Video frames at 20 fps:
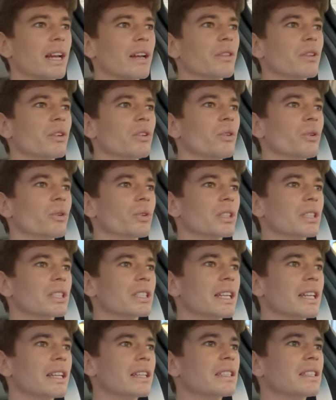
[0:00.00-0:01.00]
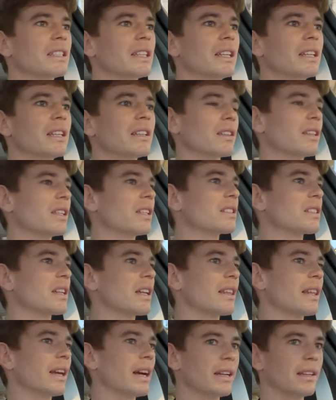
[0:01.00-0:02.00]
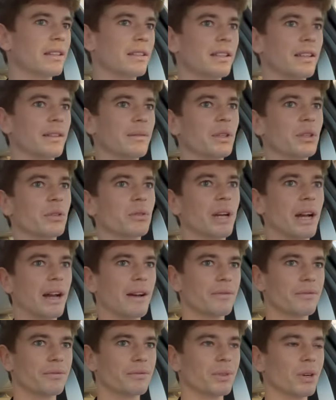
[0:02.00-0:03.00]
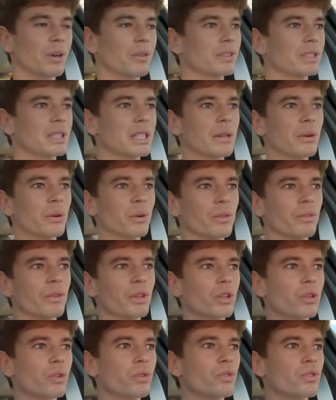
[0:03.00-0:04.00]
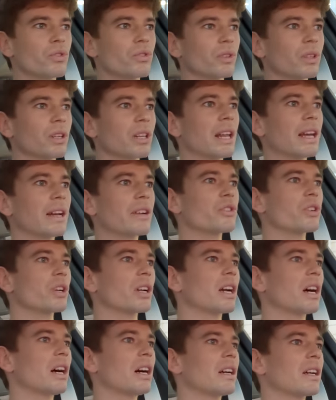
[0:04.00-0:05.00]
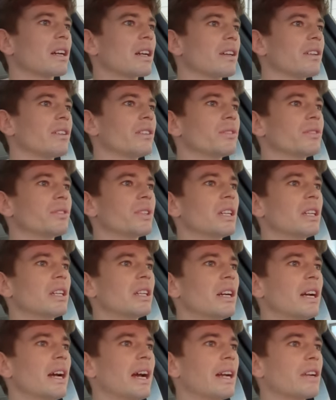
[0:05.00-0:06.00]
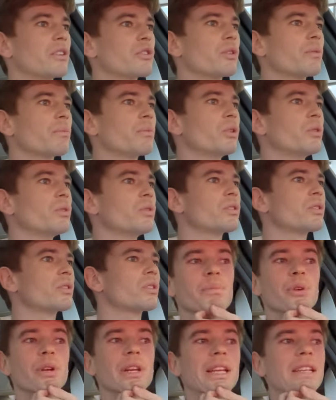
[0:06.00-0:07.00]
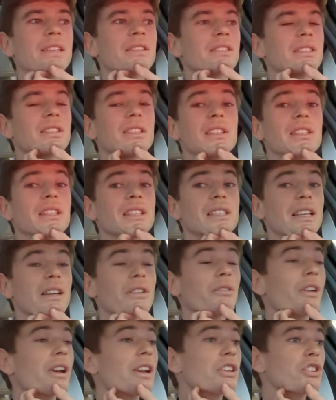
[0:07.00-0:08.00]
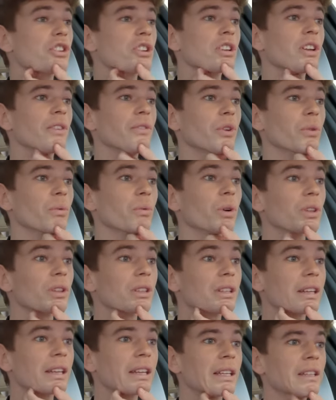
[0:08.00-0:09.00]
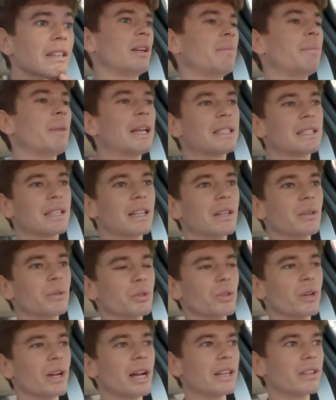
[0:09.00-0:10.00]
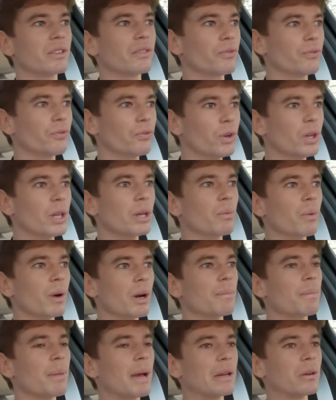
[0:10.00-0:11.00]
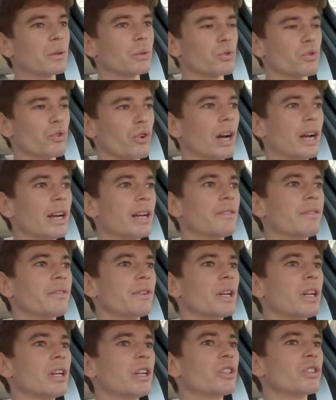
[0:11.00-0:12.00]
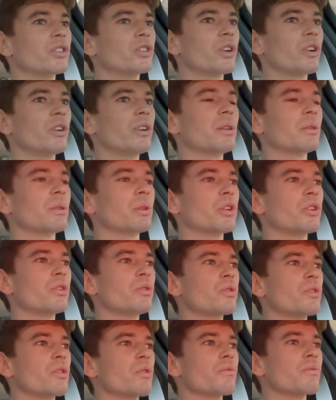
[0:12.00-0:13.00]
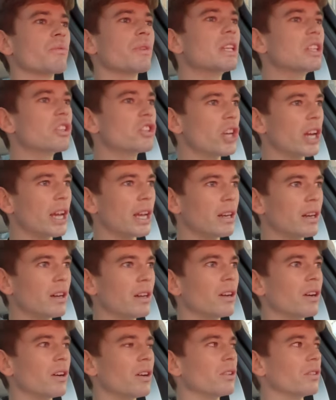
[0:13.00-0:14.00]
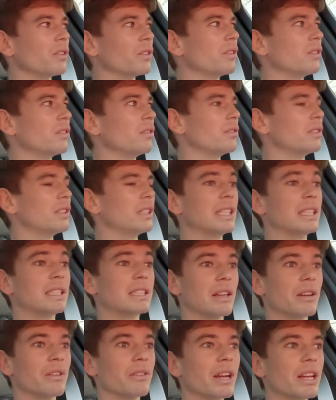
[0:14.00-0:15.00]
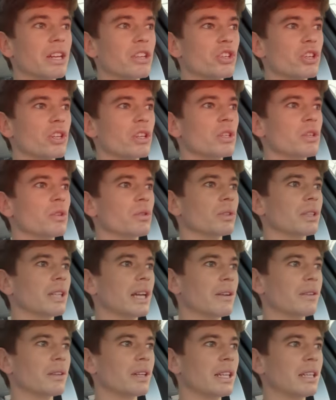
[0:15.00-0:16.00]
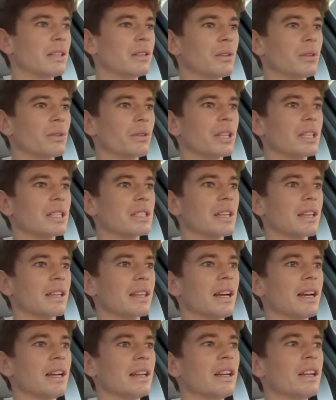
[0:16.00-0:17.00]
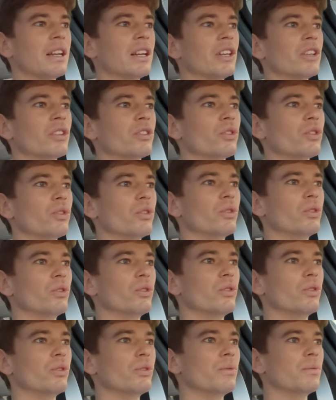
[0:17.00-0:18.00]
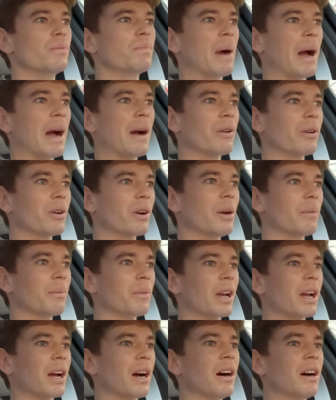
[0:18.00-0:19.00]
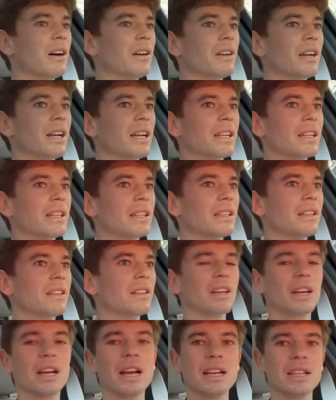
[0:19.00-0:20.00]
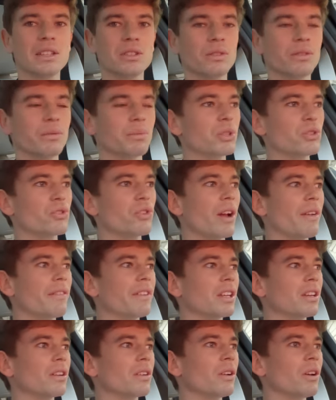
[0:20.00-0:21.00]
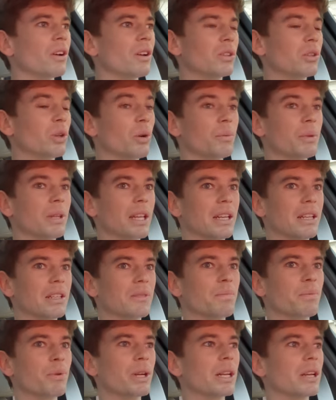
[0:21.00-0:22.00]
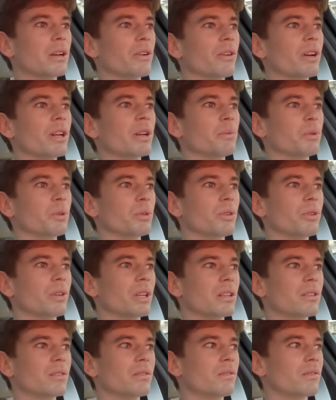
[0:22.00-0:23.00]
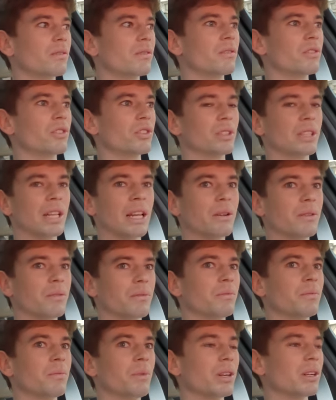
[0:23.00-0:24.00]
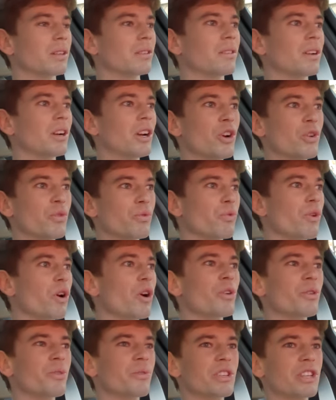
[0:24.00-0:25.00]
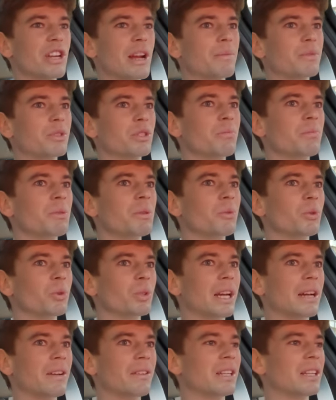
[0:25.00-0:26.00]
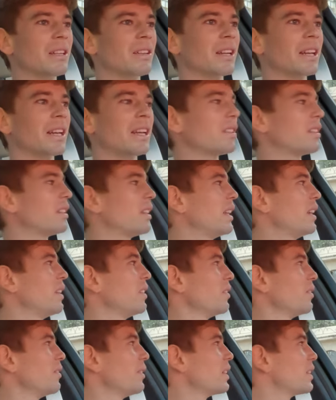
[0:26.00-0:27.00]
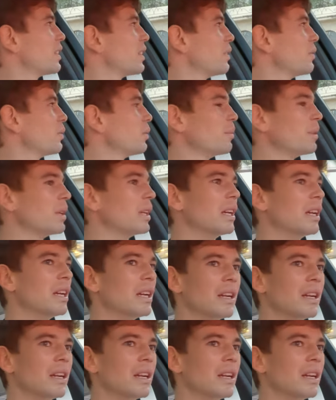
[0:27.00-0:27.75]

out the 0 to 60 and things like that. You have obviously all of the usual electric car kind of attributes, pretty instant acceleration if you want it. It basically also has fully one pedal drive, so it will use the regen on deceleration or downhill or things like that to power up the car and the guys who have been driving it a lot told me that it's pretty incredible you can just take one road which happens to be more downhill and get to the end of it and it will be